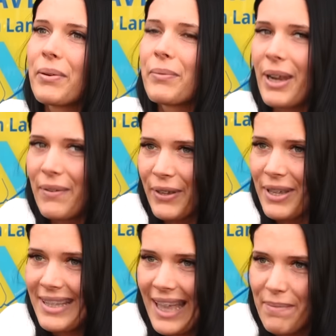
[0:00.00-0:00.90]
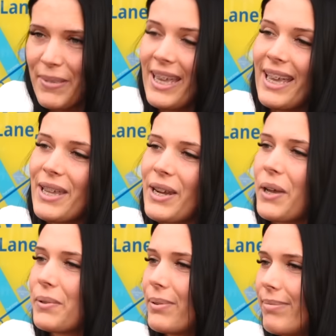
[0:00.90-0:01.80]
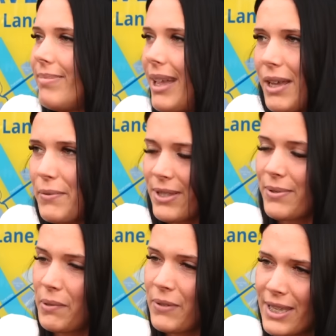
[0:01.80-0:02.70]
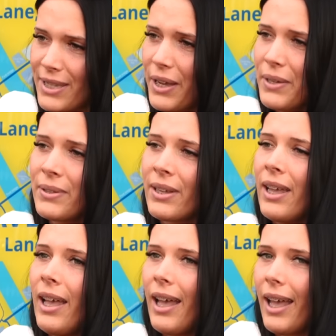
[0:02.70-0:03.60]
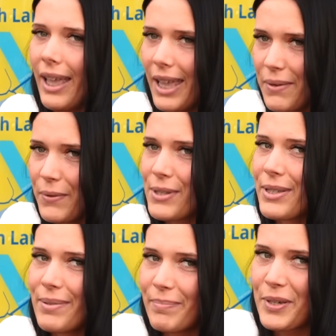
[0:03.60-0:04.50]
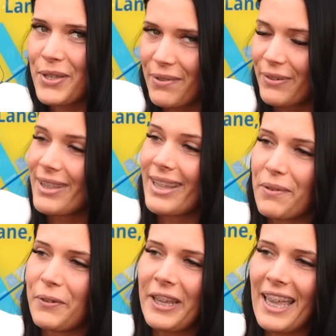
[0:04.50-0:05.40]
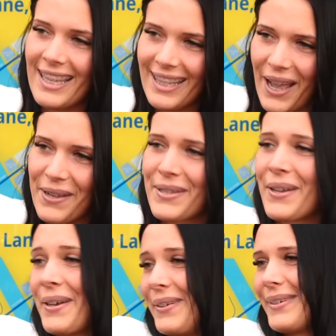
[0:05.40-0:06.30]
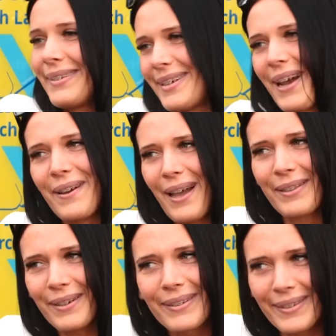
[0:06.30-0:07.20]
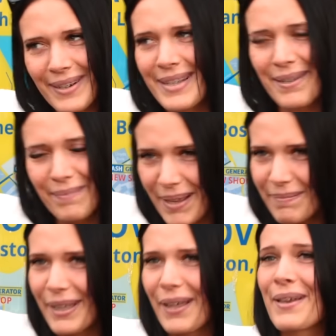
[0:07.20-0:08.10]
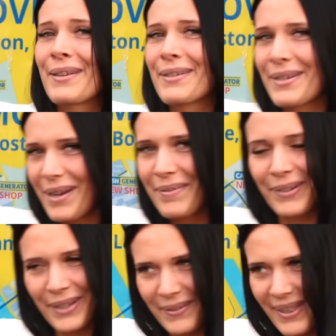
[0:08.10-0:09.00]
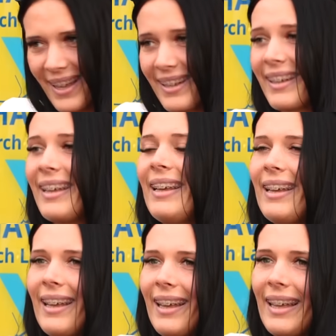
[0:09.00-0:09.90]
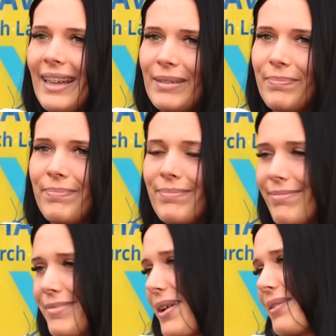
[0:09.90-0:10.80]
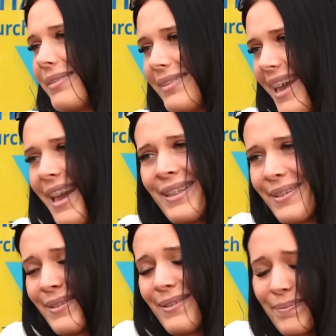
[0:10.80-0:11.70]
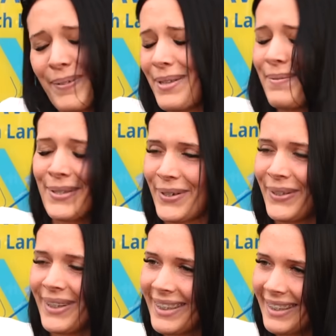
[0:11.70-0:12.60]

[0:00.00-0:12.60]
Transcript: When I first came here, you know, like that was 12 years ago, it was much different than what it is now. So, you know, I don't honestly blame the locals, you know, for doing that. So, yeah, it doesn't surprise me at all.